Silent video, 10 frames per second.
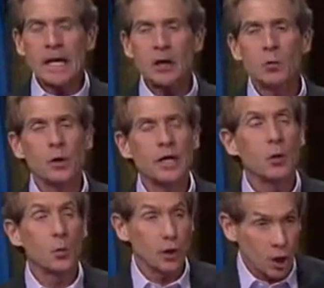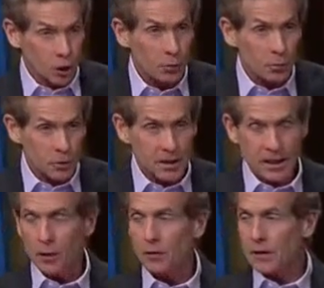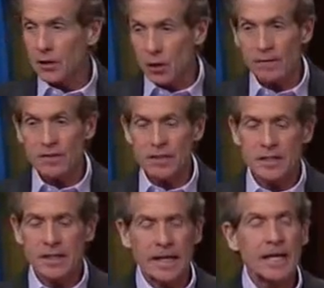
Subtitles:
He will get 100% healthy in the offseason,